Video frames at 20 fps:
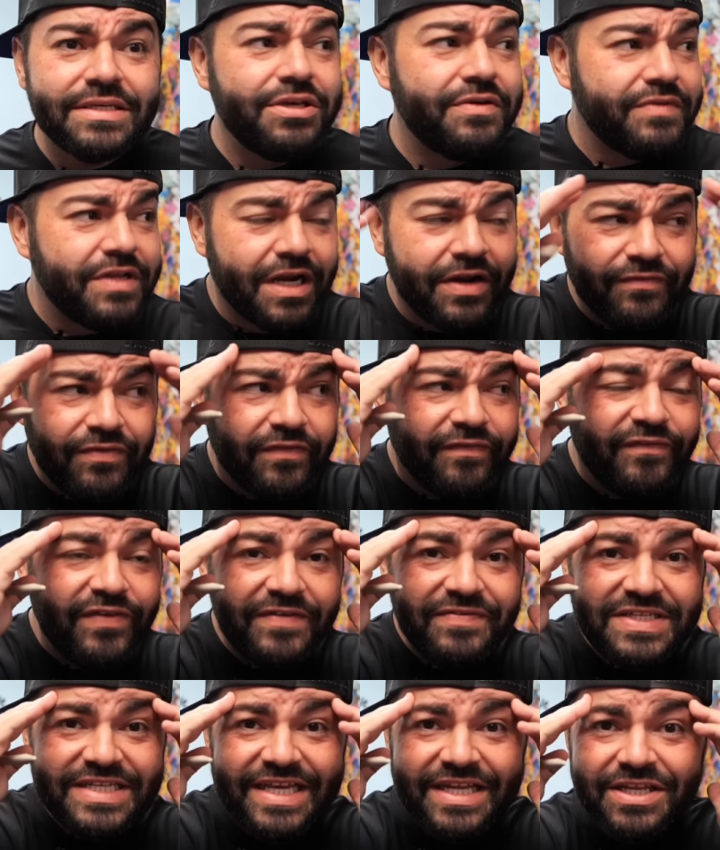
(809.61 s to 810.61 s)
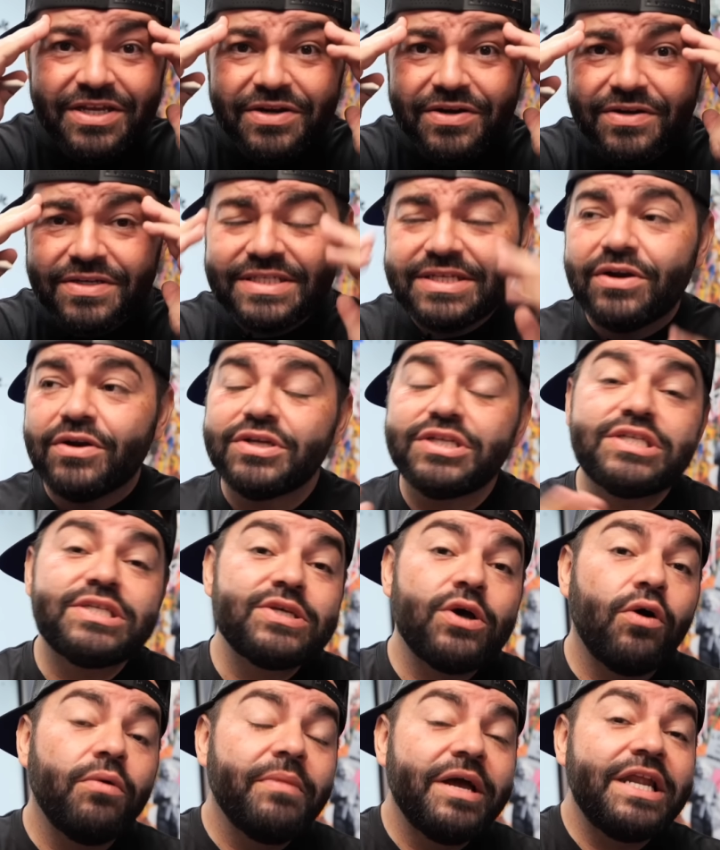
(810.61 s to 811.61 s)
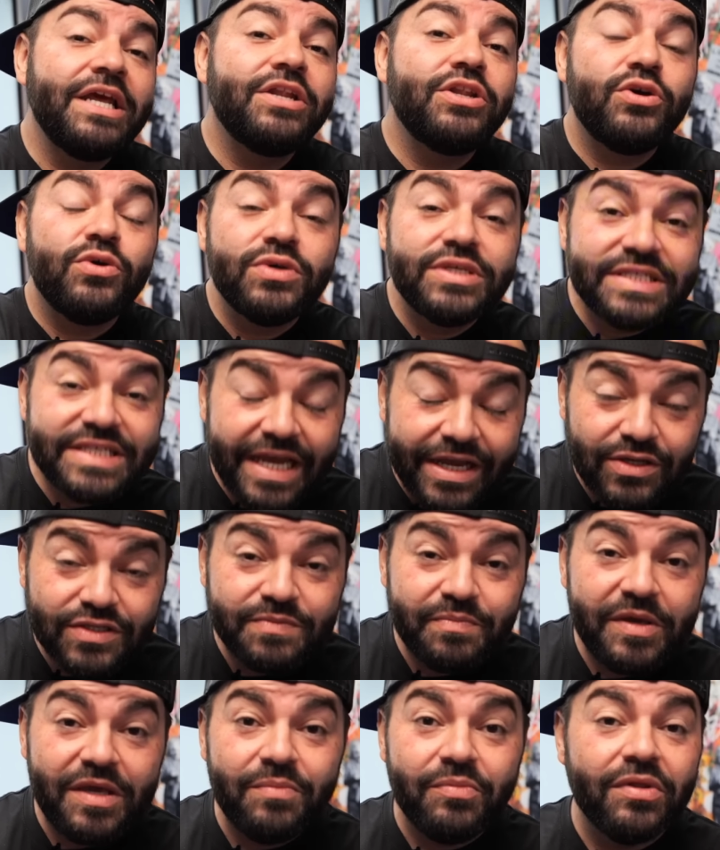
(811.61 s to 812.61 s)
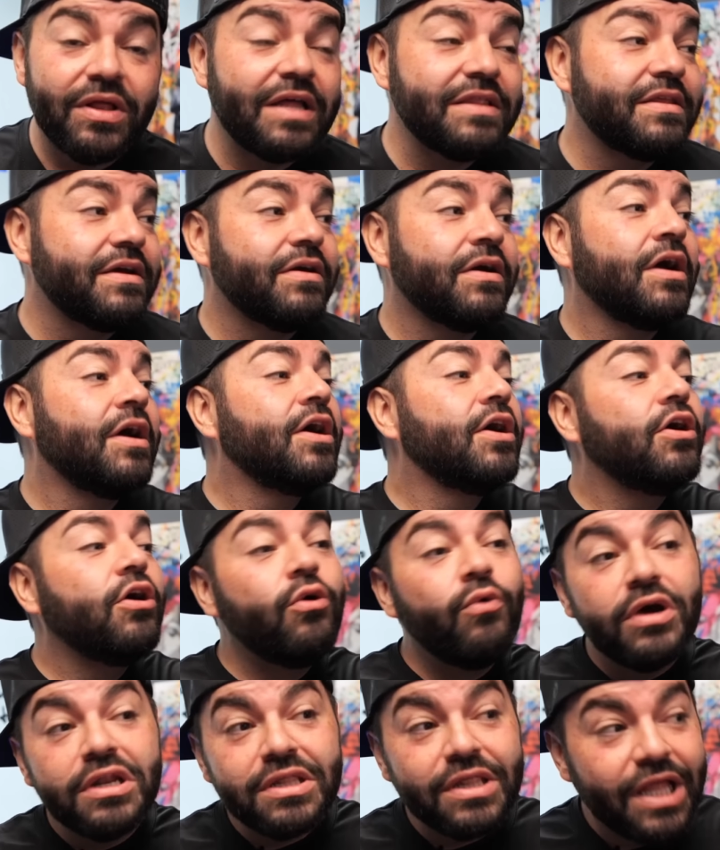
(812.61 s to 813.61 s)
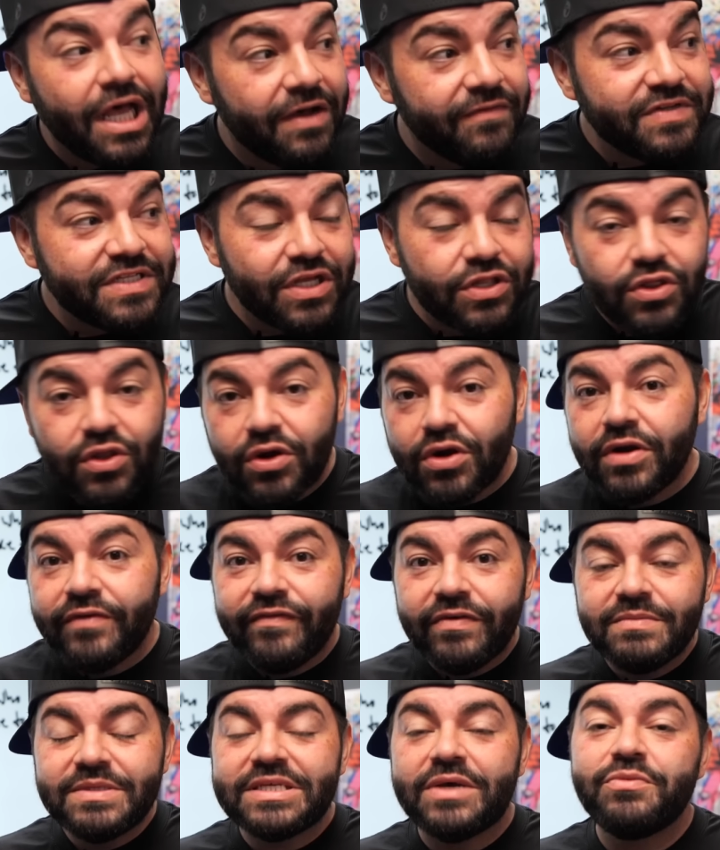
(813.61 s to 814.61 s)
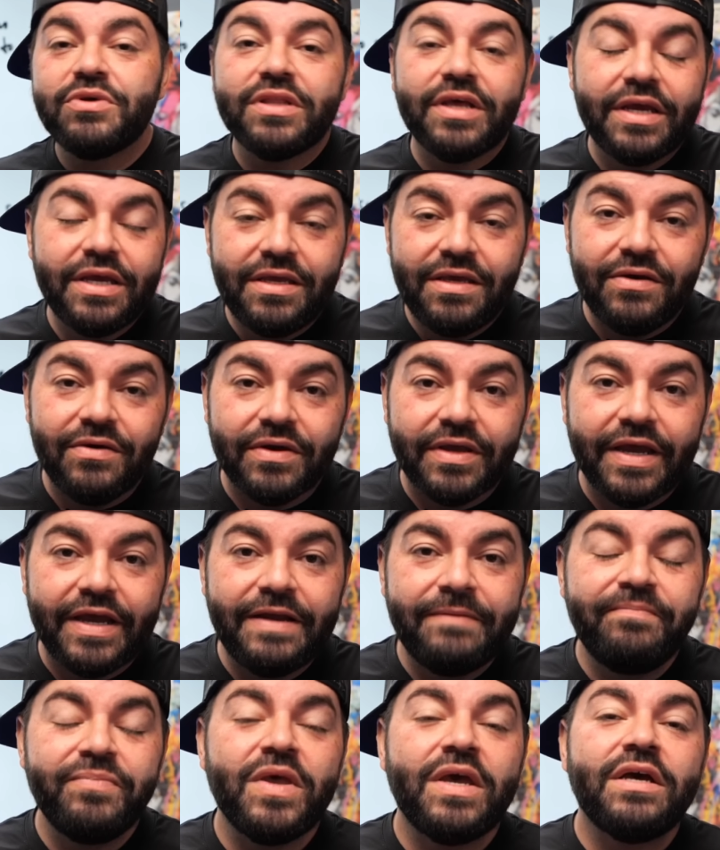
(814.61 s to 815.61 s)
You've done it for 15 years. There are so many new salespeople out there who would love to learn from someone like you, okay?